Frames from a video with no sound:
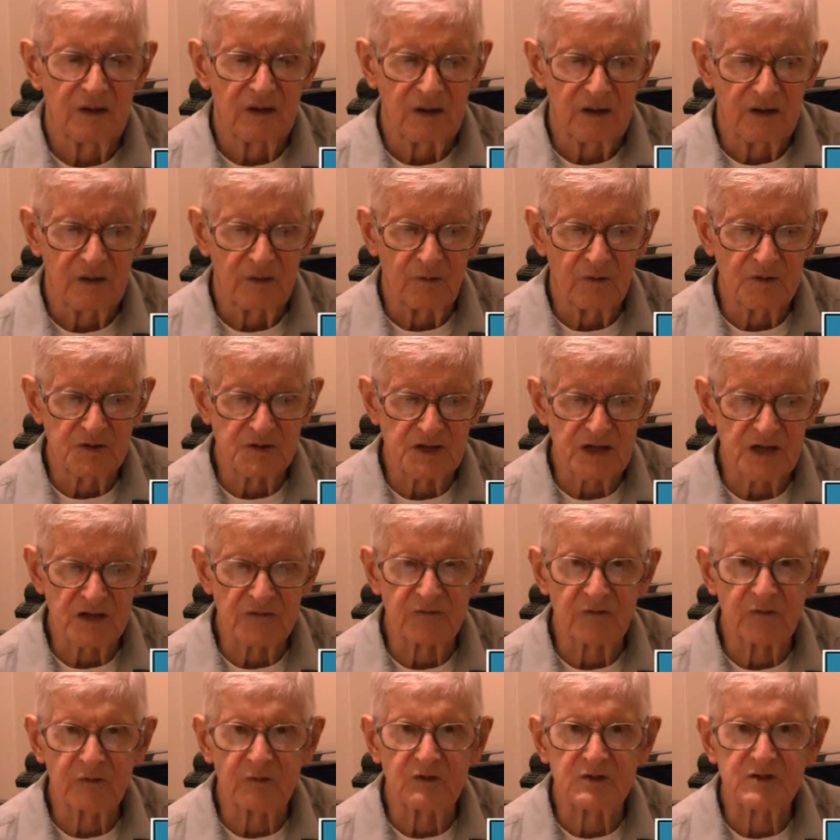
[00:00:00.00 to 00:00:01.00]
watch
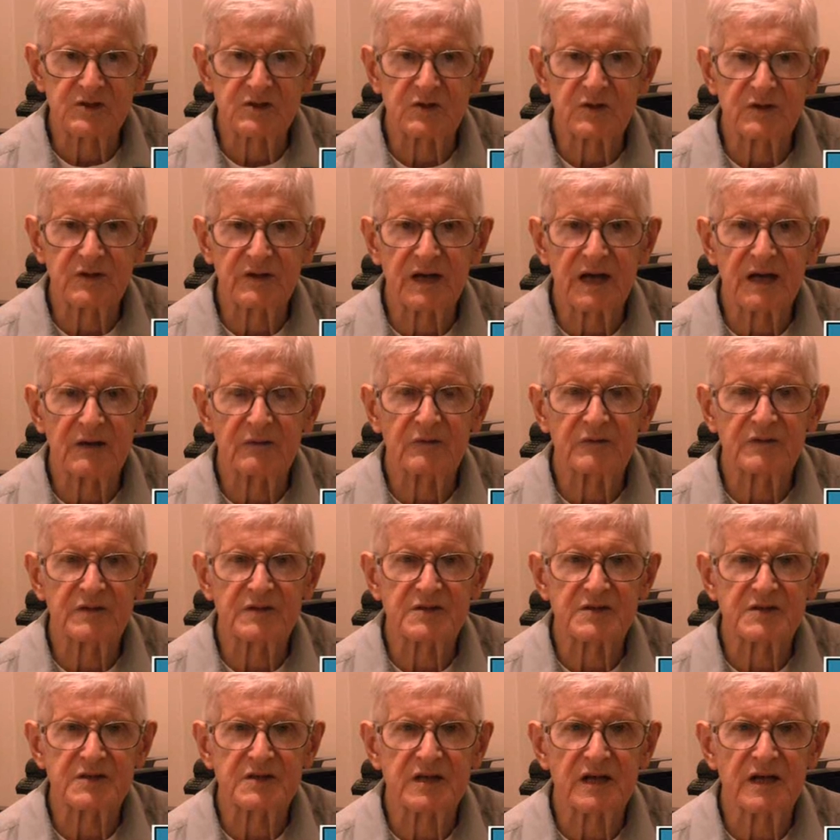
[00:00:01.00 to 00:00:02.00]
out for what's going on with
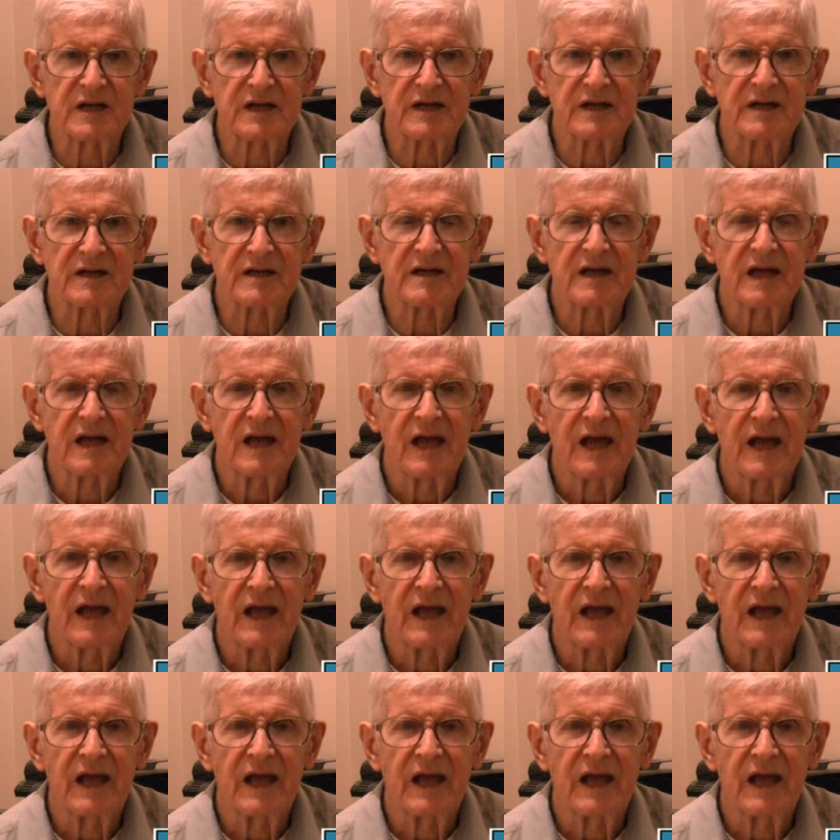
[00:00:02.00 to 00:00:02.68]
the CIA